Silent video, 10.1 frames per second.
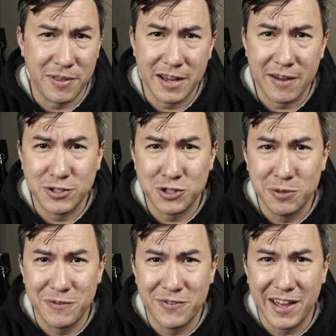I have a
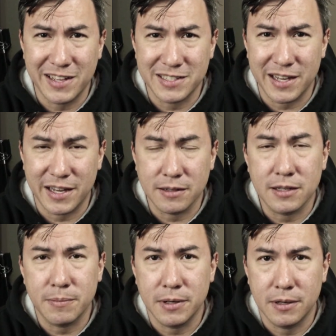stupid face, hey,
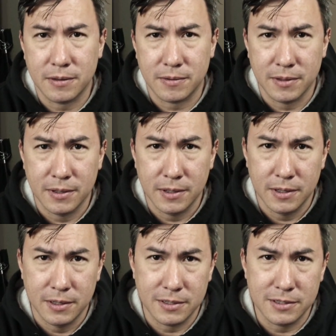let me know,
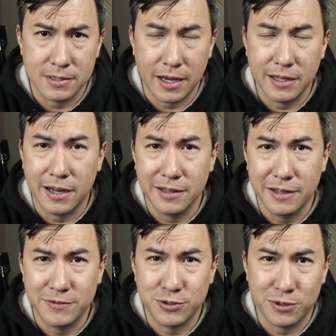because I
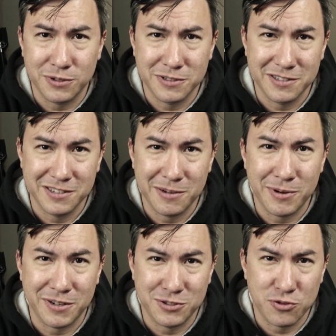love trolls. Come
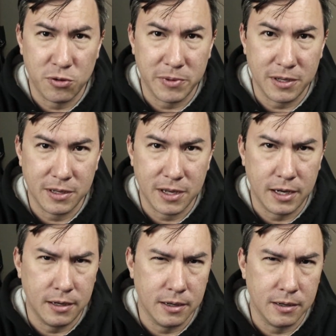on, troll me. I
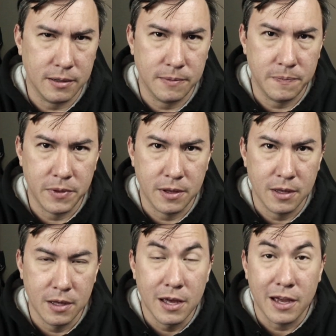dare you.
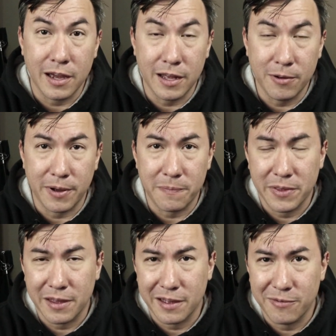Anyway,
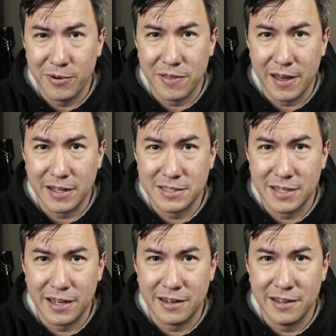with that
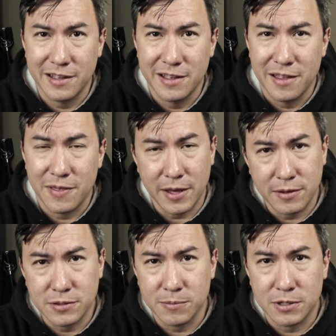said, thank you
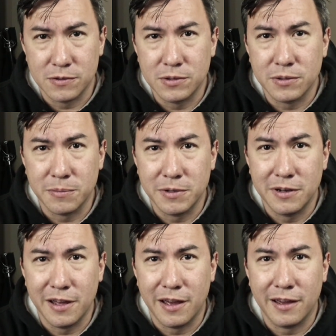so much for joining me
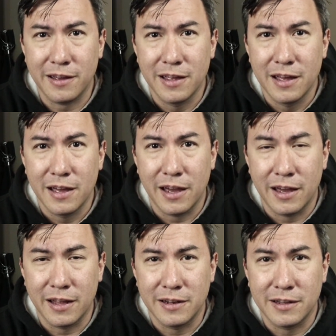today.
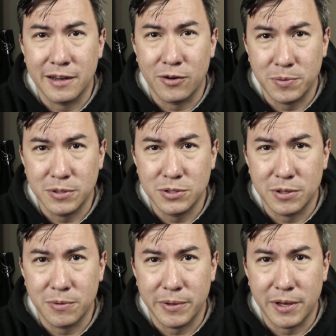And I hope you enjoyed
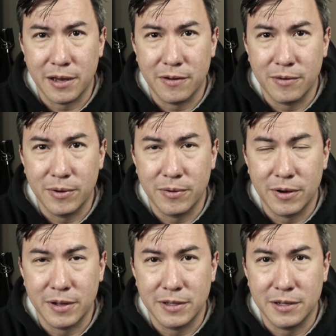what
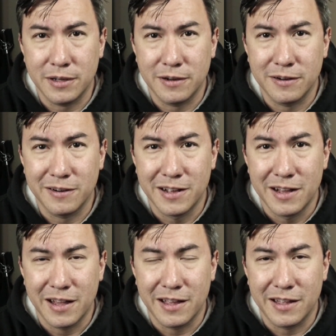I did here.
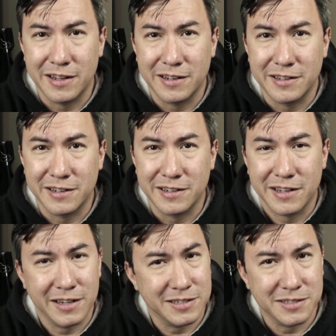And
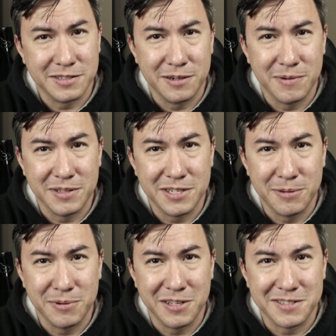I guess I'll see you around the table
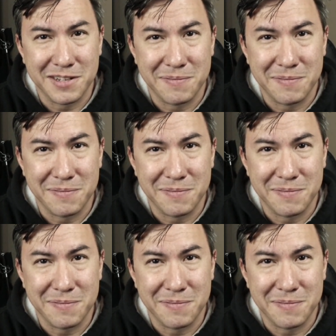next time.